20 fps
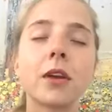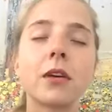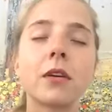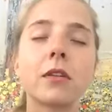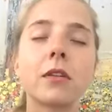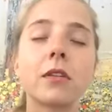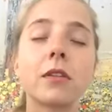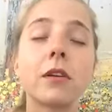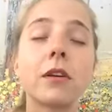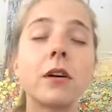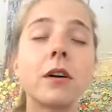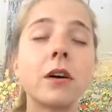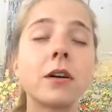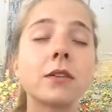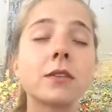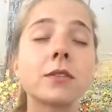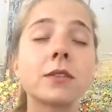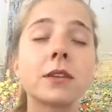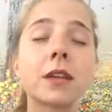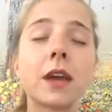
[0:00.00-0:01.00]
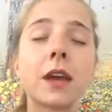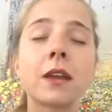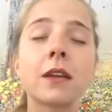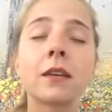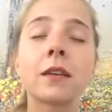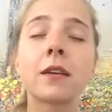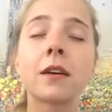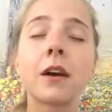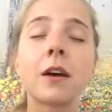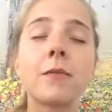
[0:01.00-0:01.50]
Thoughts
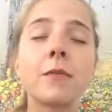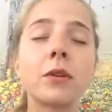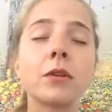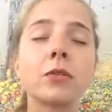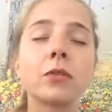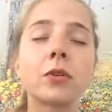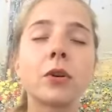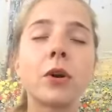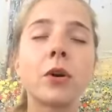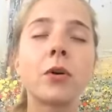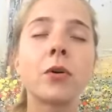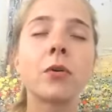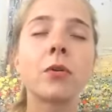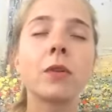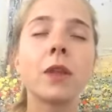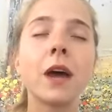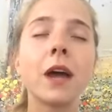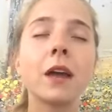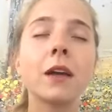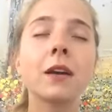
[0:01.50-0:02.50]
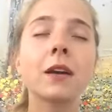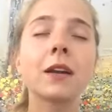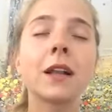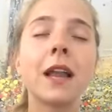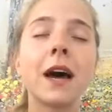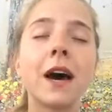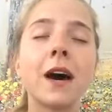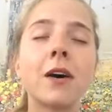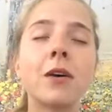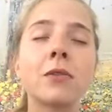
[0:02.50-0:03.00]
can come and go like
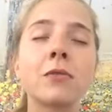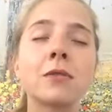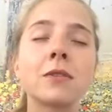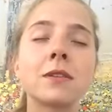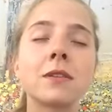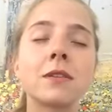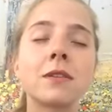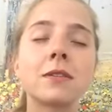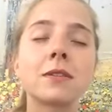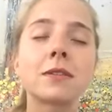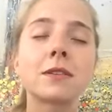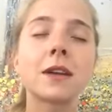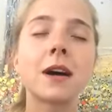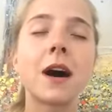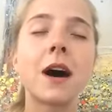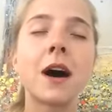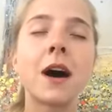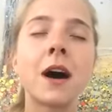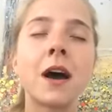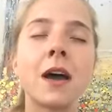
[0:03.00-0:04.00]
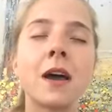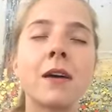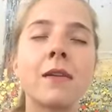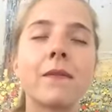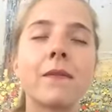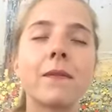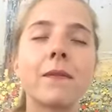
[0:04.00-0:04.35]
clouds in the sky.